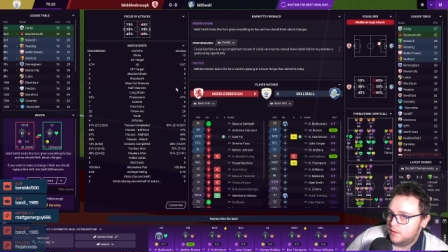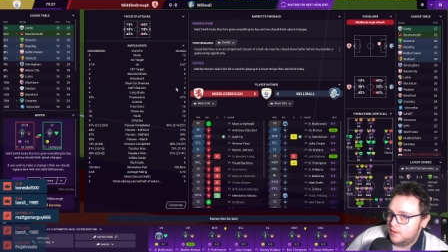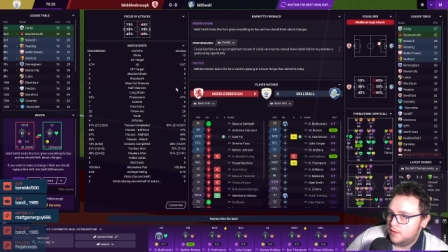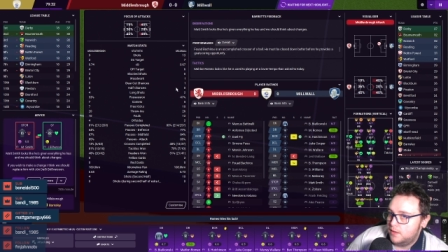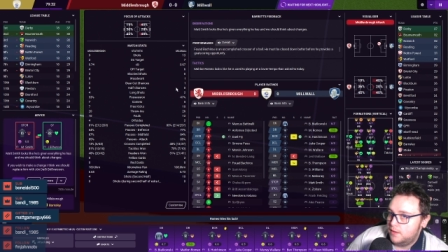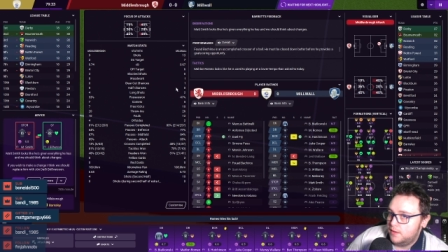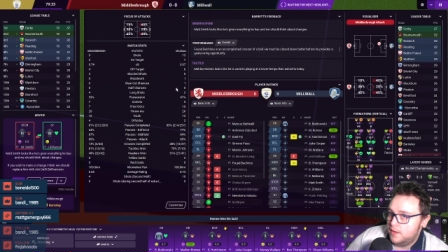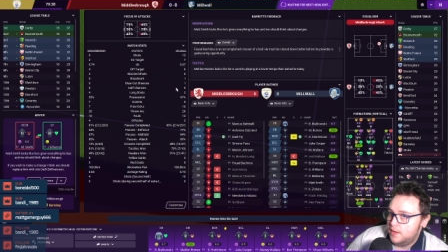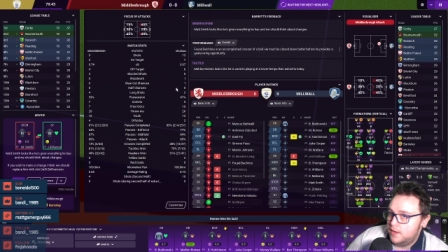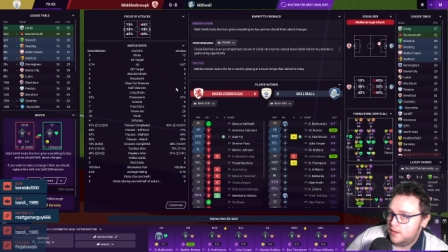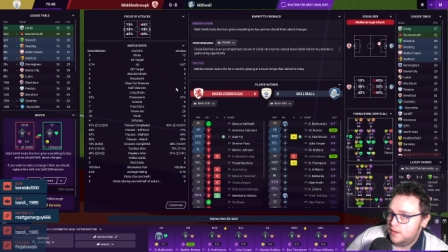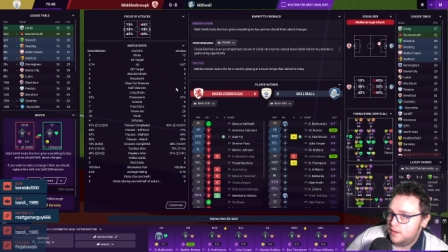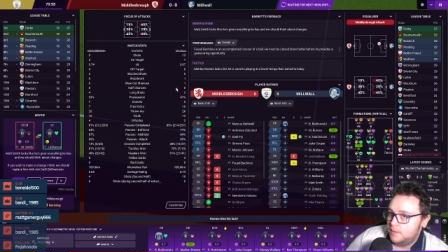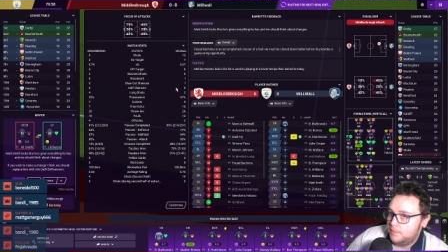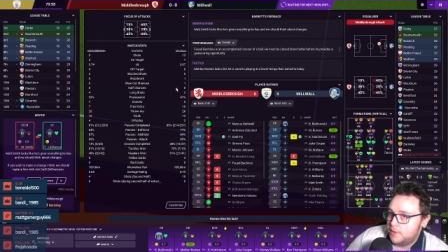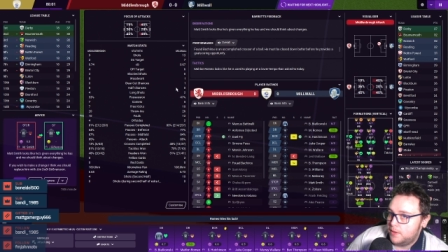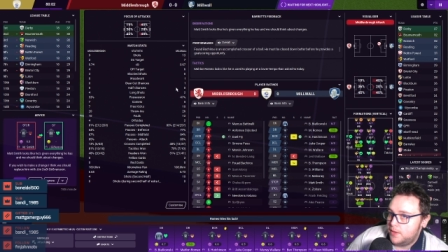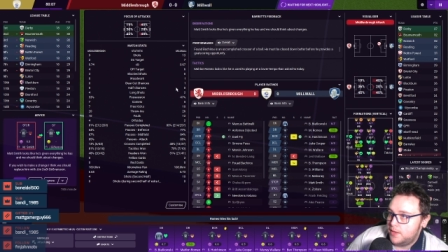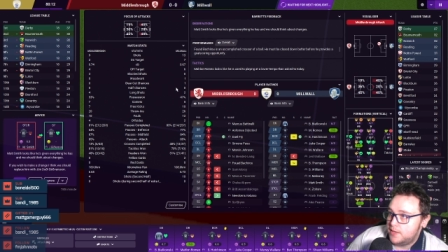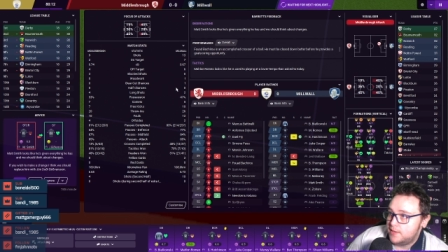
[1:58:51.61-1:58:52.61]
And then
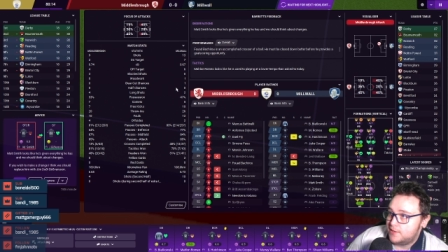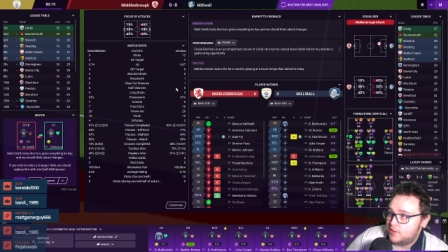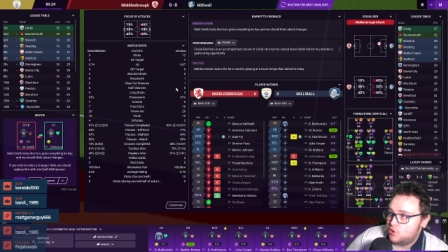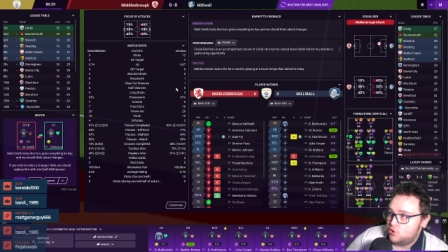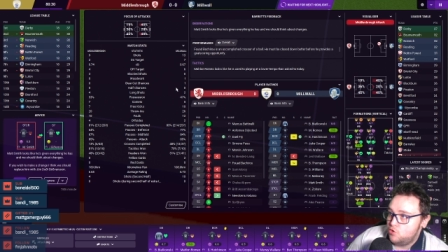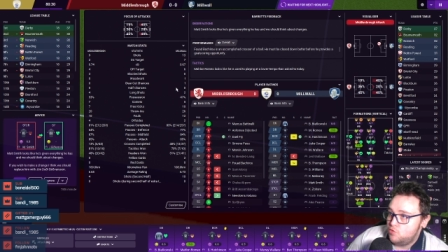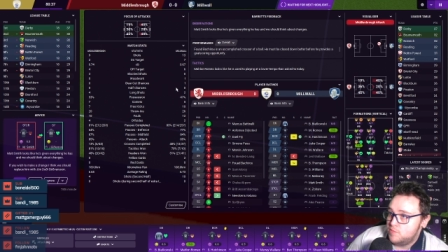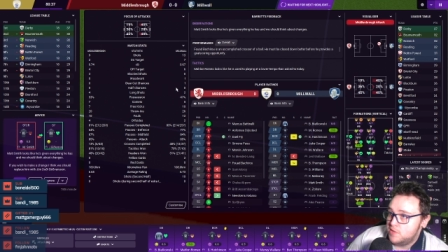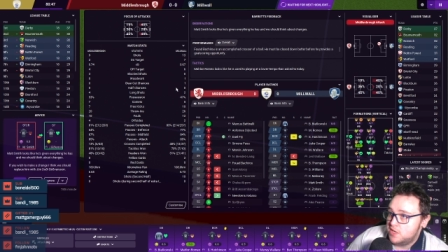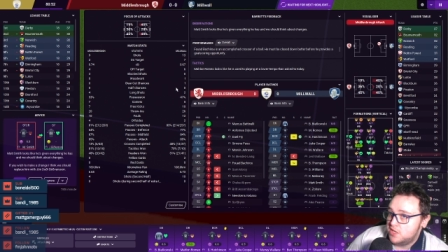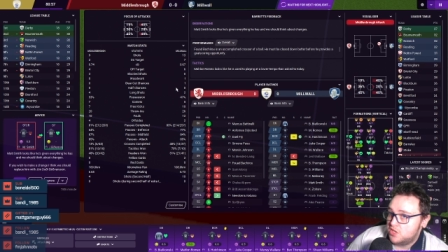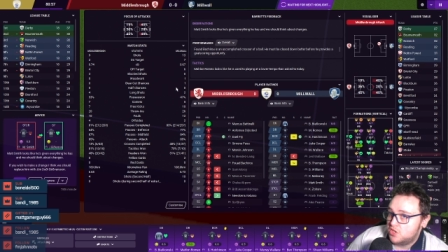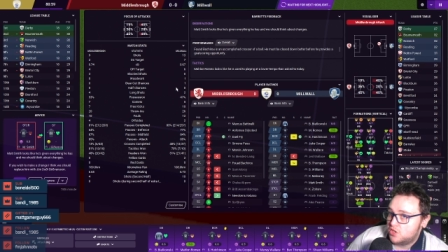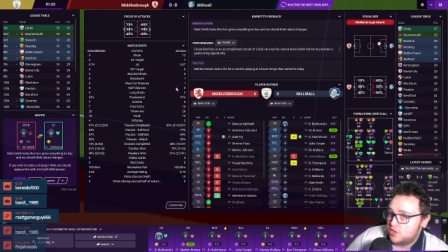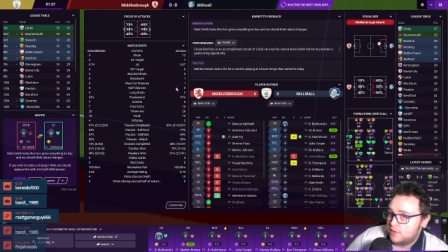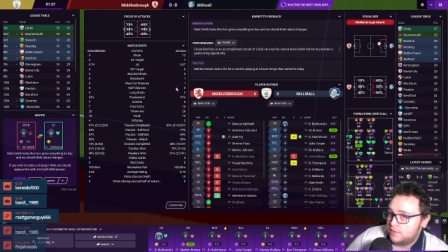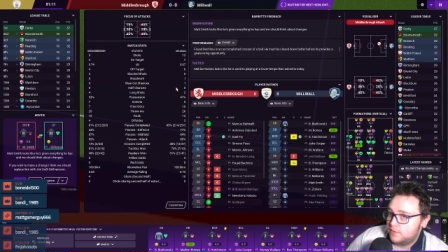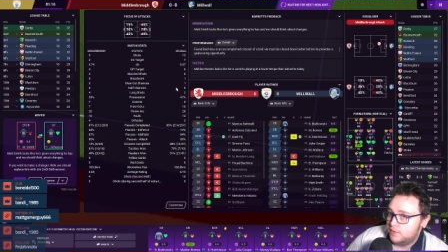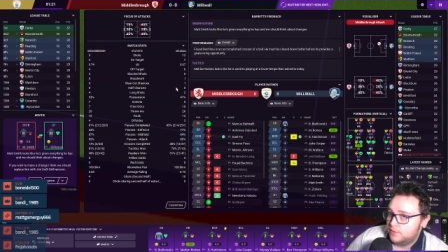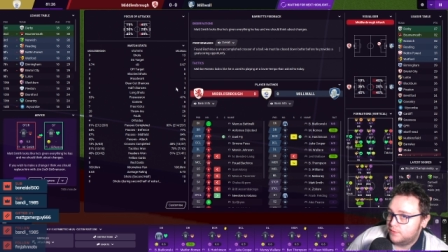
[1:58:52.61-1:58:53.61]
about 82
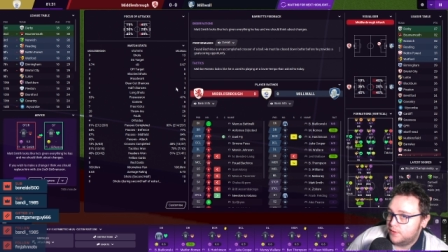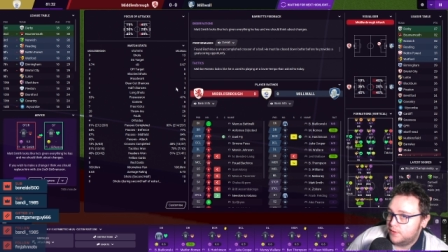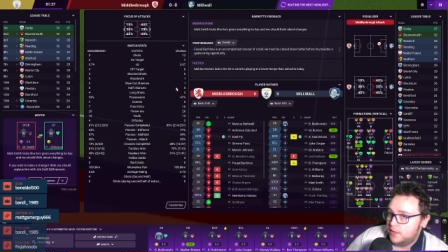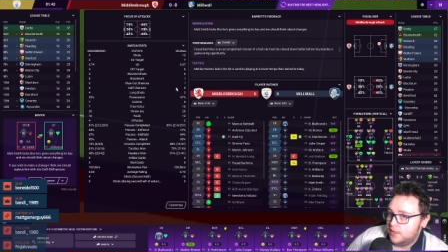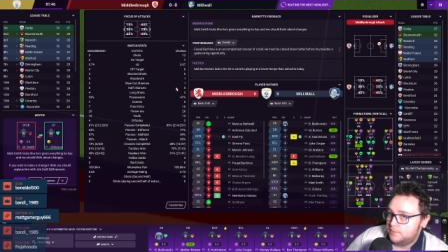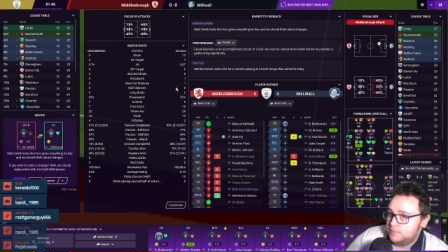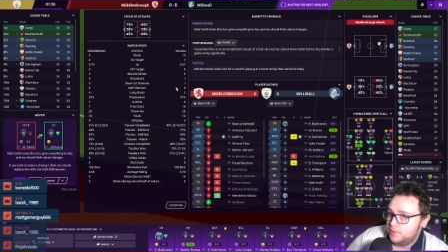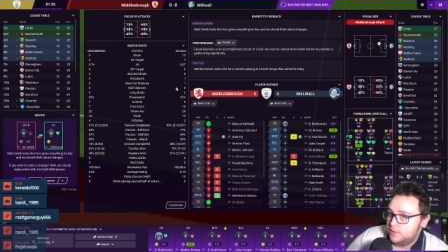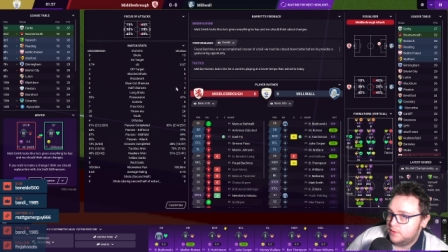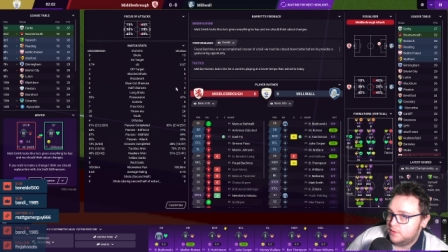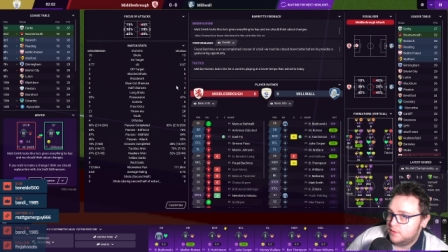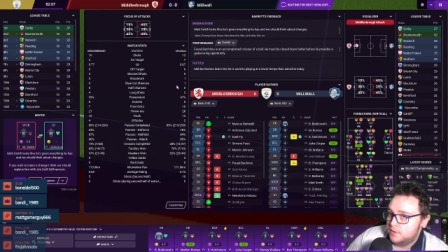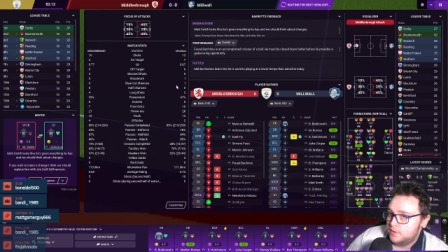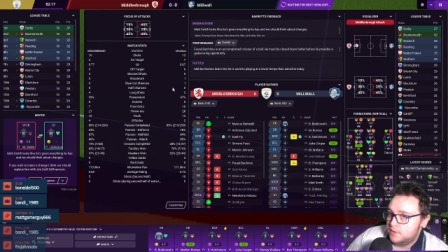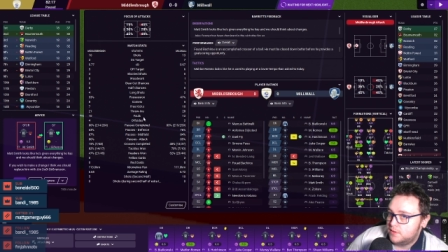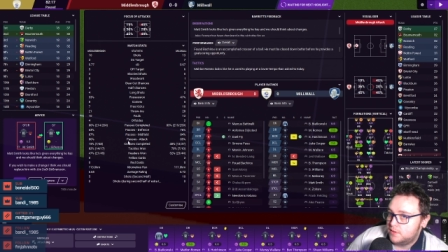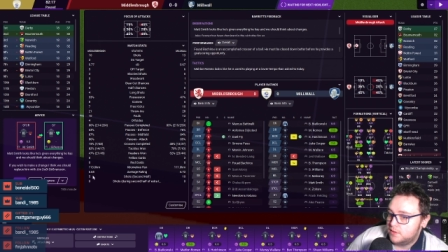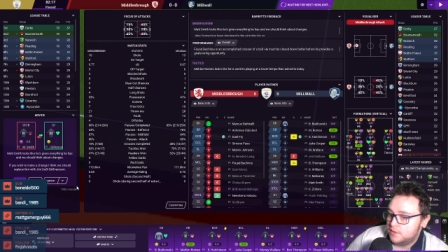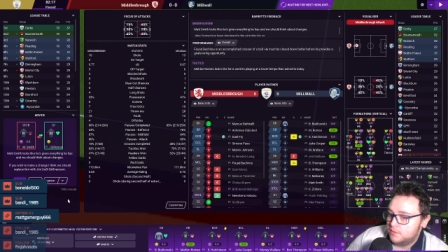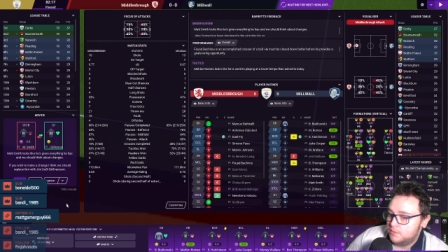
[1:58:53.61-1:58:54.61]
minutes, if nothing
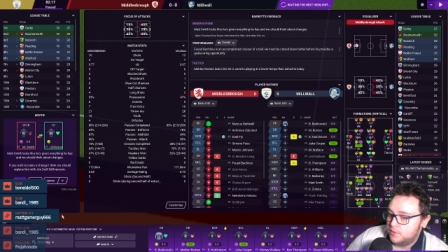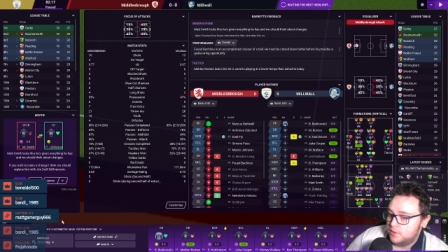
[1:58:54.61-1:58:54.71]
happens,